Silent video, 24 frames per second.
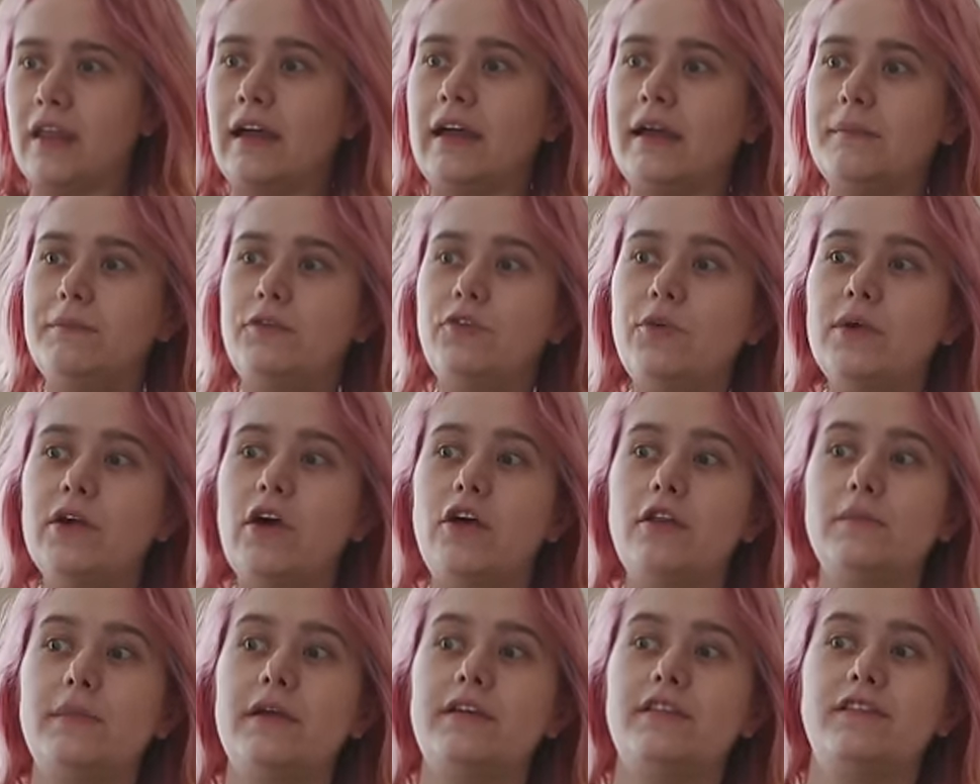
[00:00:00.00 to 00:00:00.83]
I'm doing
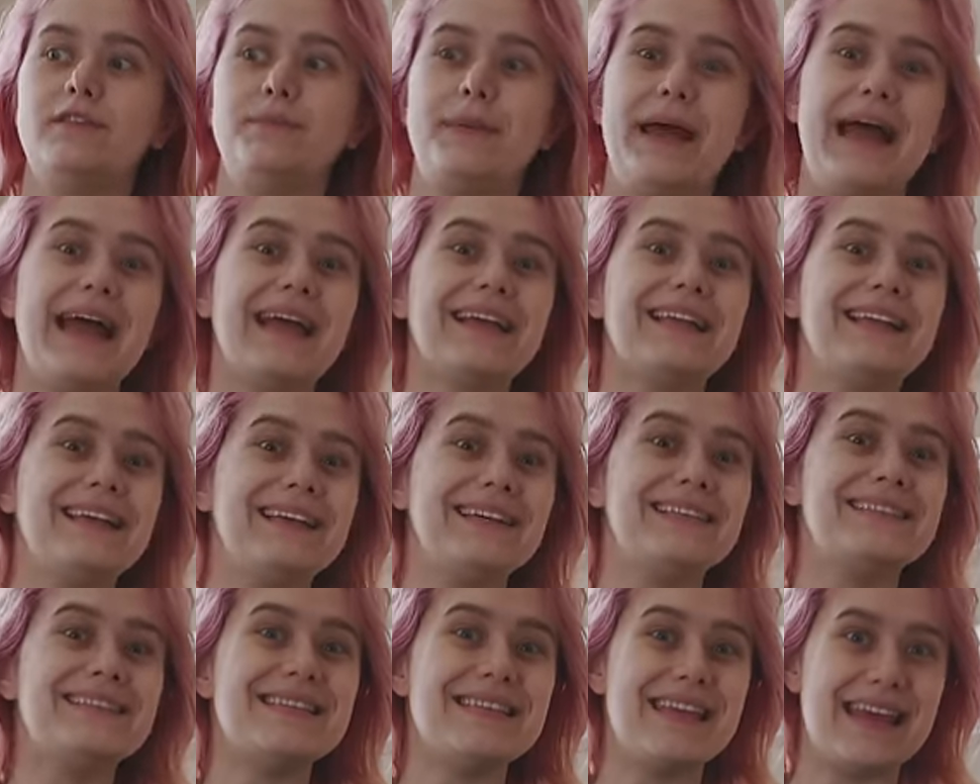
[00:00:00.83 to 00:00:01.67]
all my
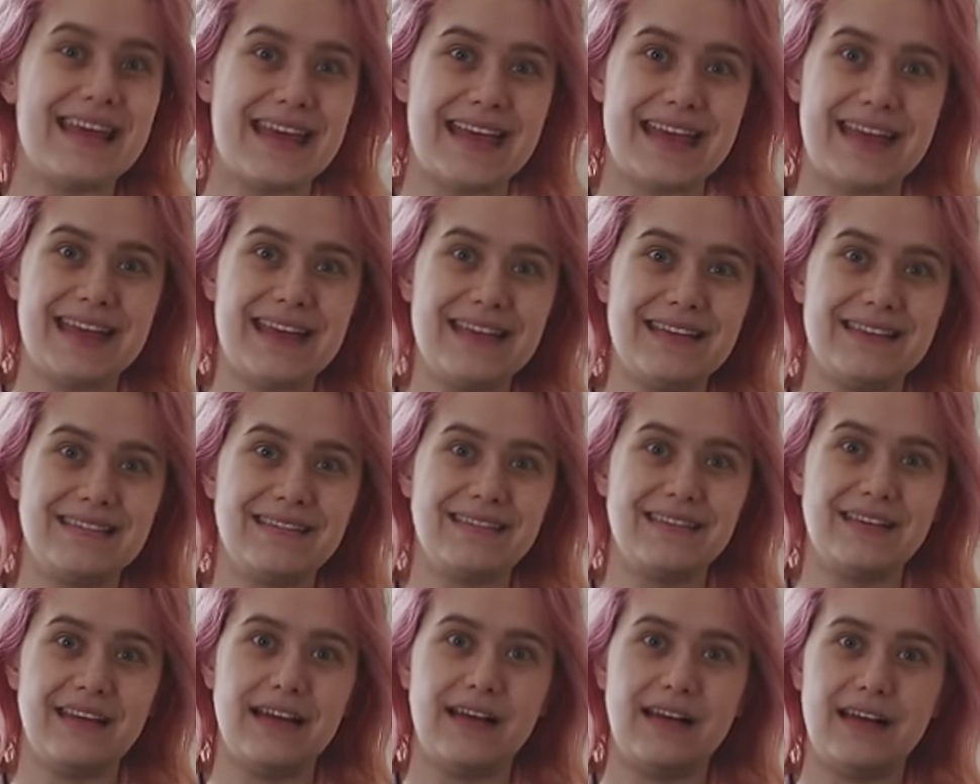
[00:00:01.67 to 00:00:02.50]
spackling today,
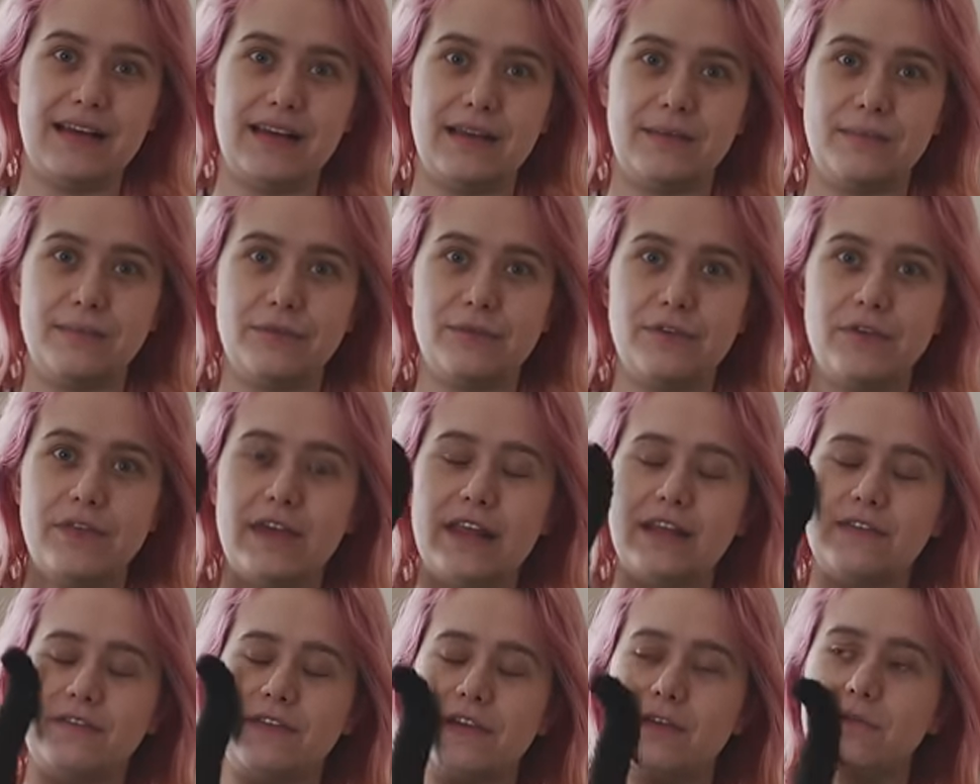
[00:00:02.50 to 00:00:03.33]
um, so
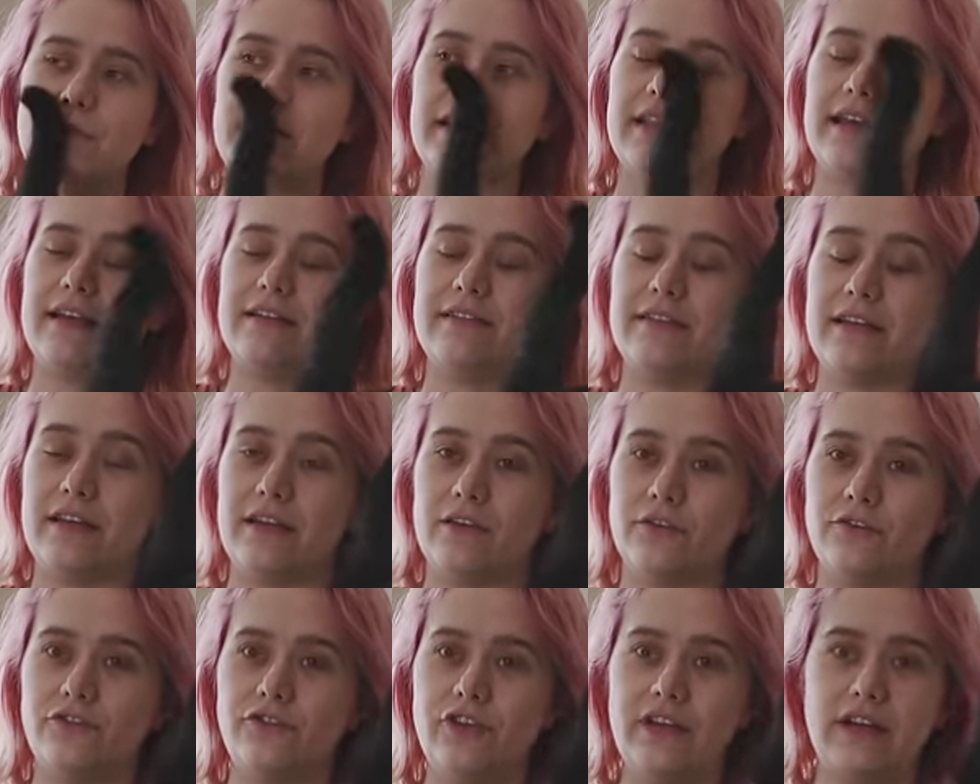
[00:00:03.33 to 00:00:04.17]
then if I realize that
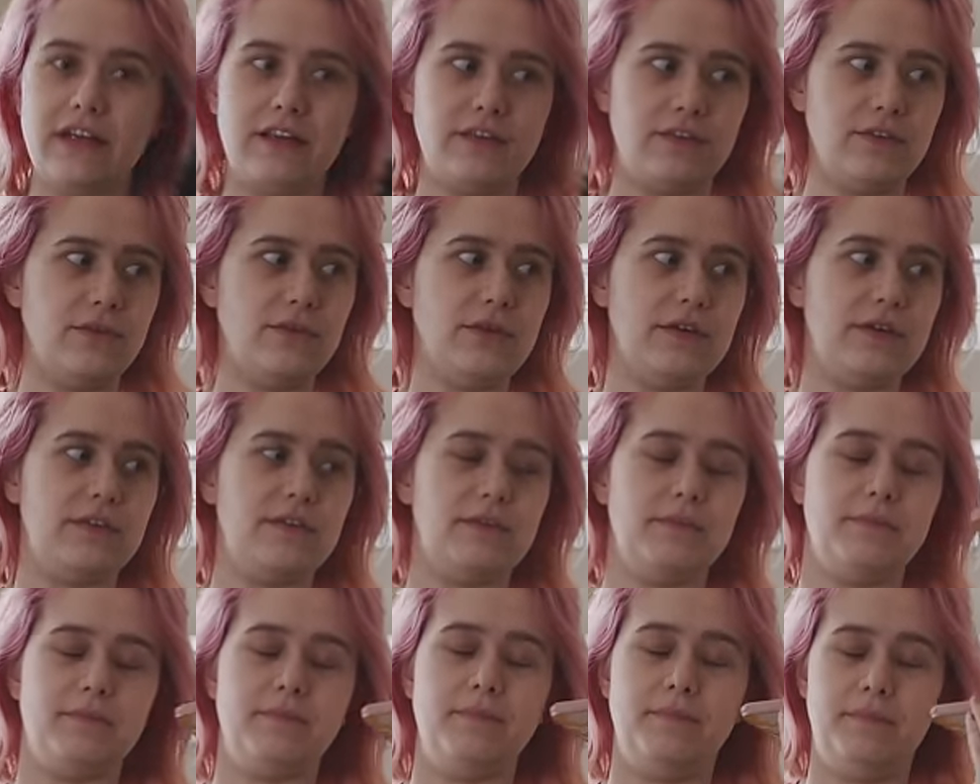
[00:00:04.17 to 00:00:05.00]
oh shit, I do need to
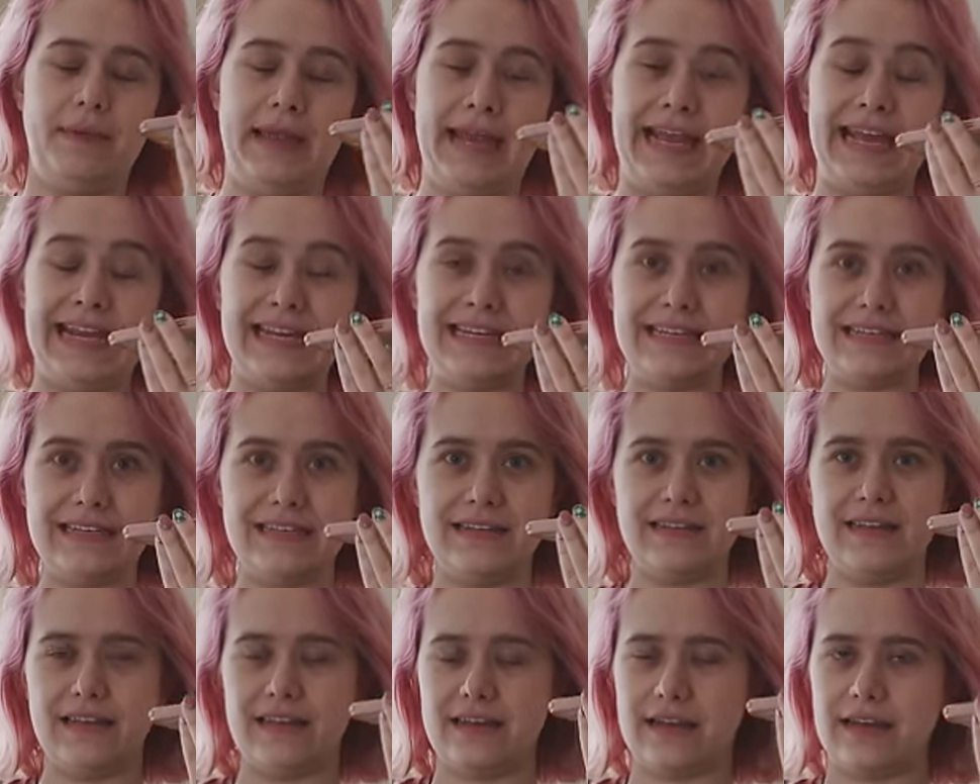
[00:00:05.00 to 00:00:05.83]
paint,
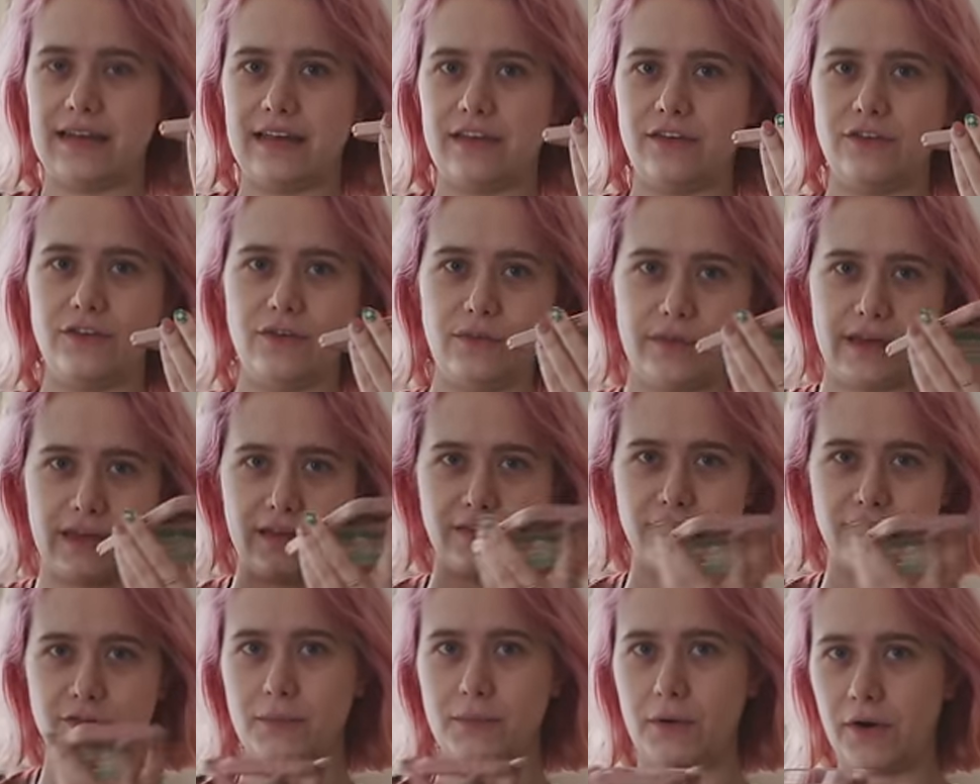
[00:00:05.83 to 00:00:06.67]
then I can do that
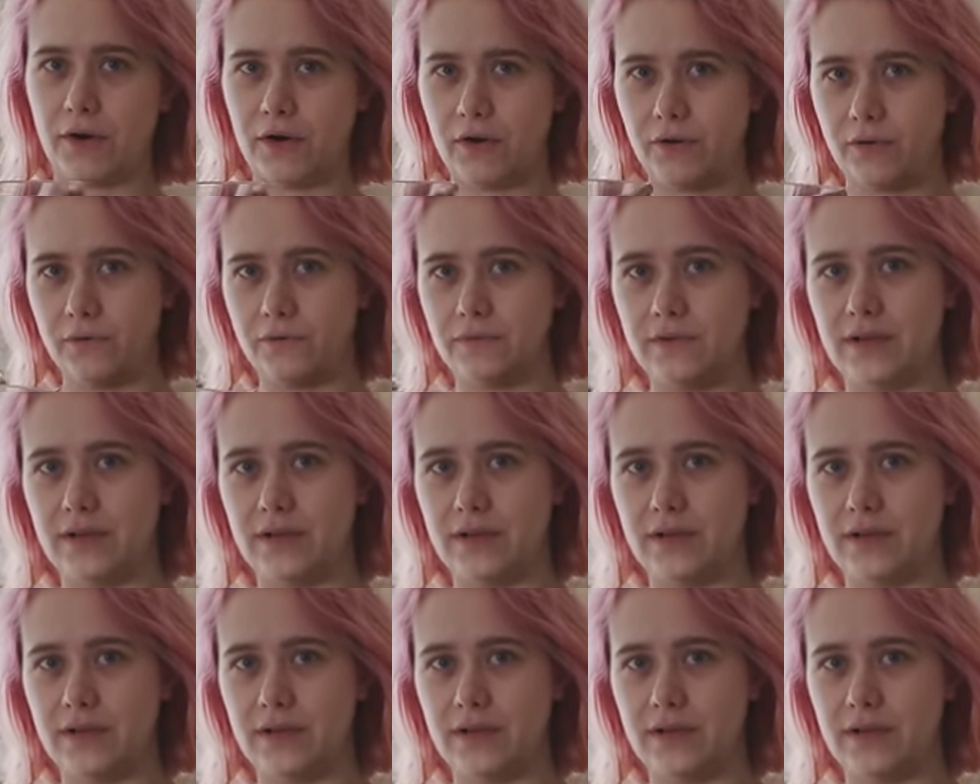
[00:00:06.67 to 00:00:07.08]
tomorrow.